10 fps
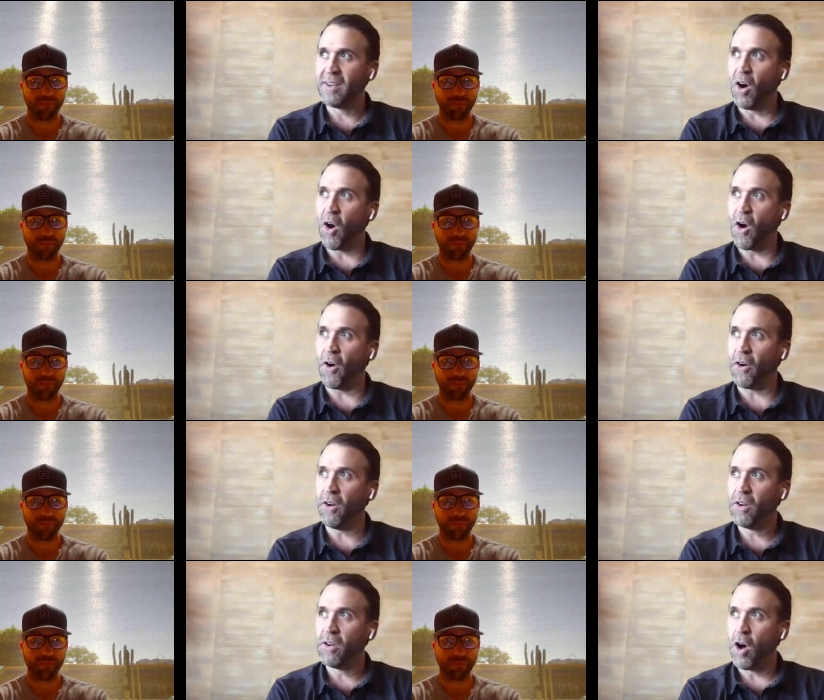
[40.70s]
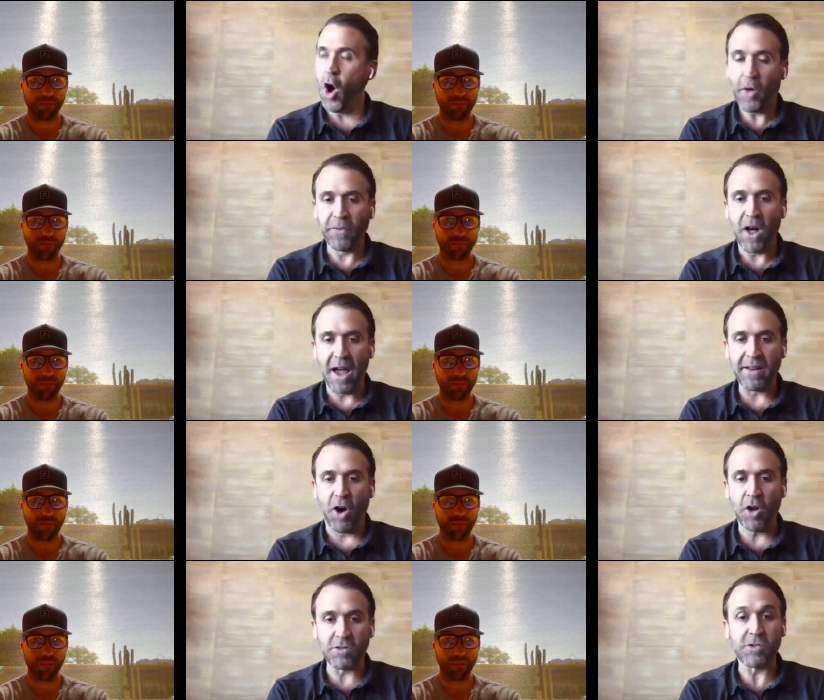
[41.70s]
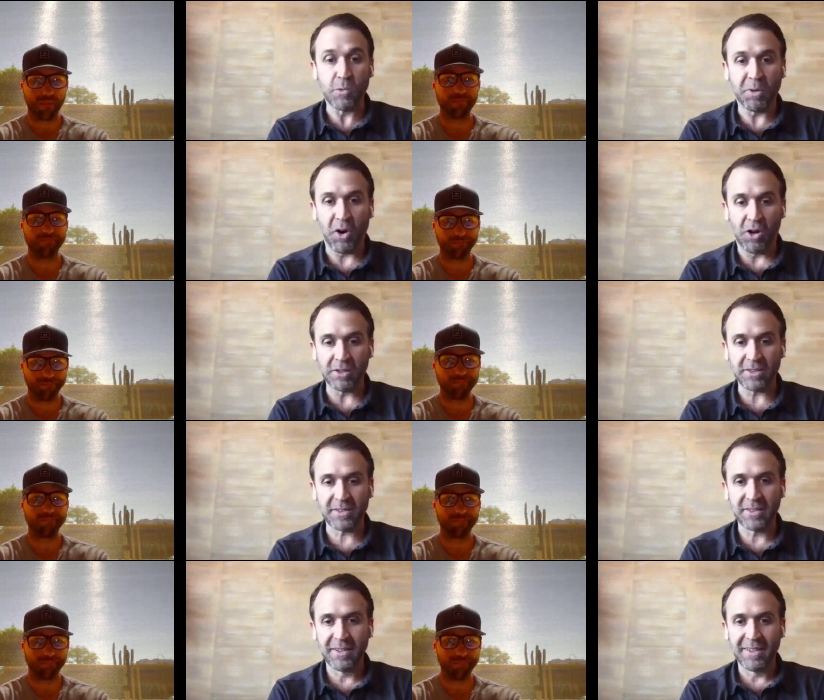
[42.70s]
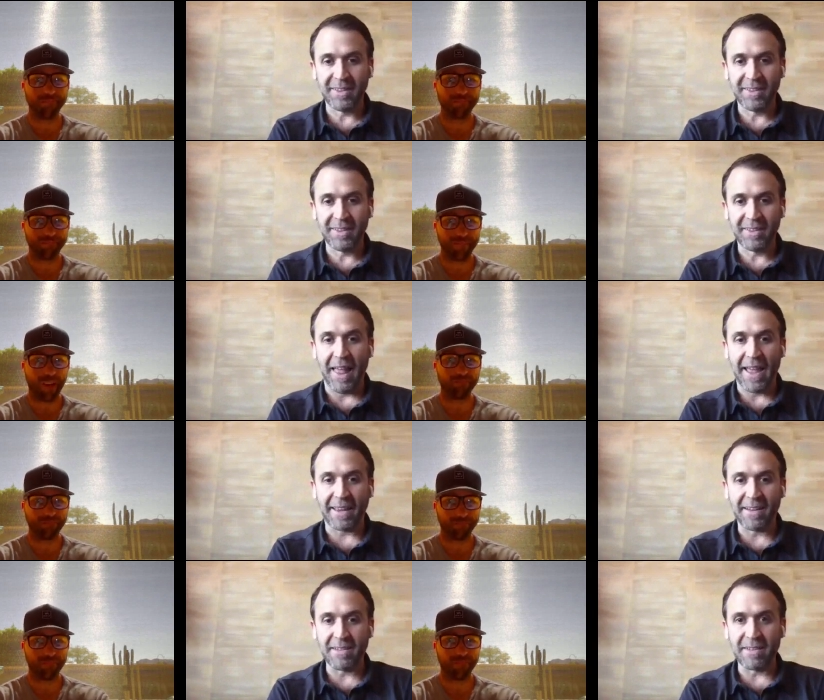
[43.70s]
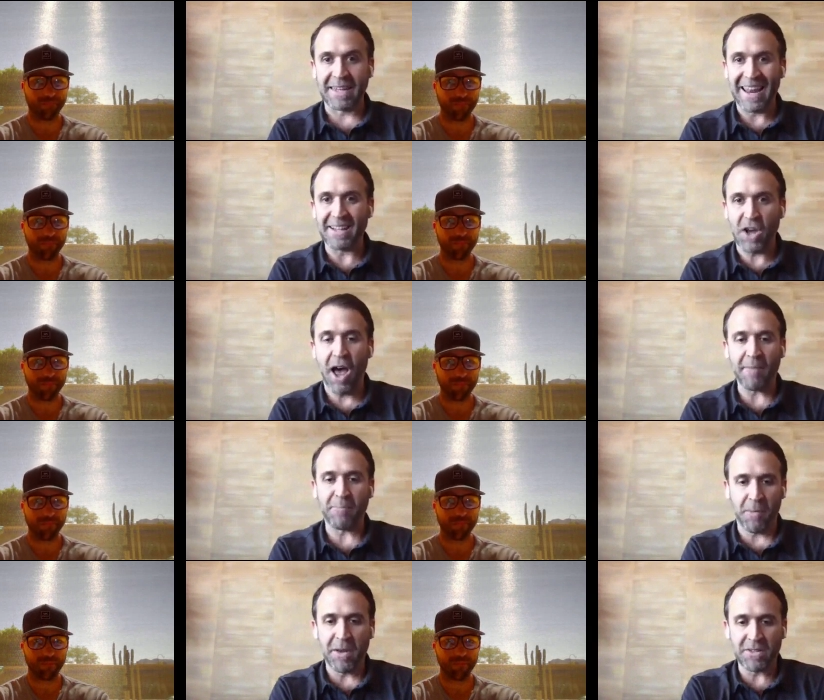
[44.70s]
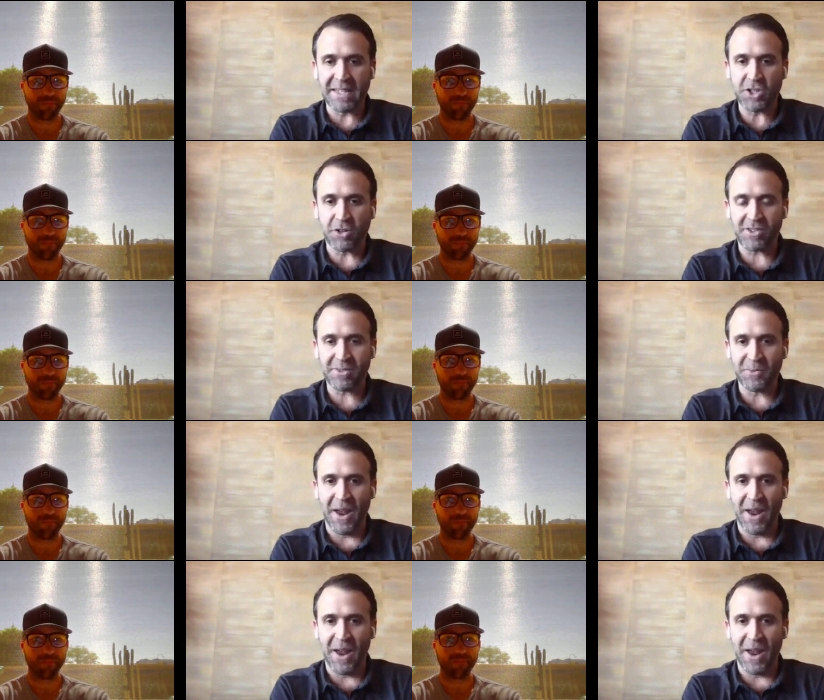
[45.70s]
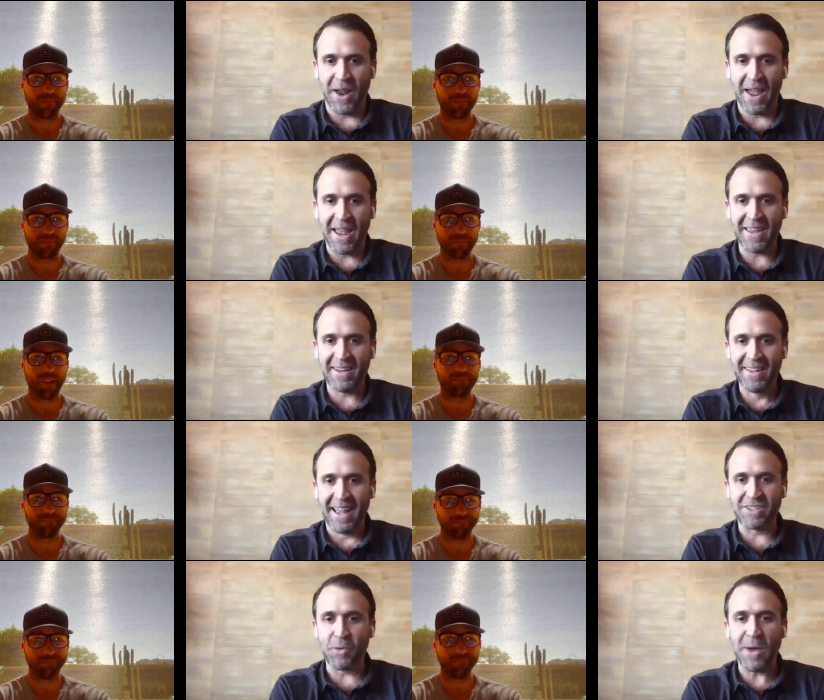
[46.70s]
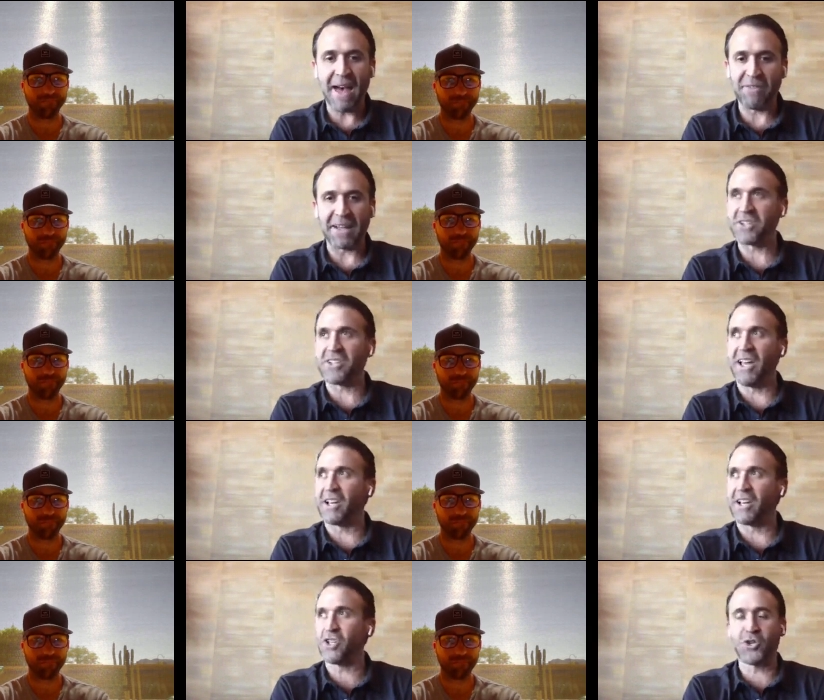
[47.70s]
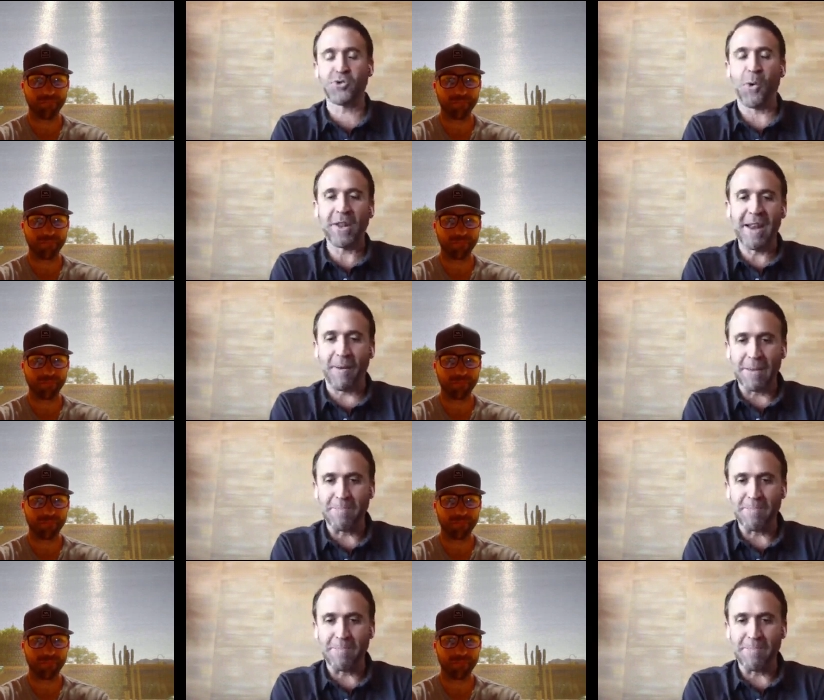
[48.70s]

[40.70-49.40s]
Speaker 1: are online on zoom calls like yeah. getting taught from their teachers right and so we have like just extraordinary bandwidth being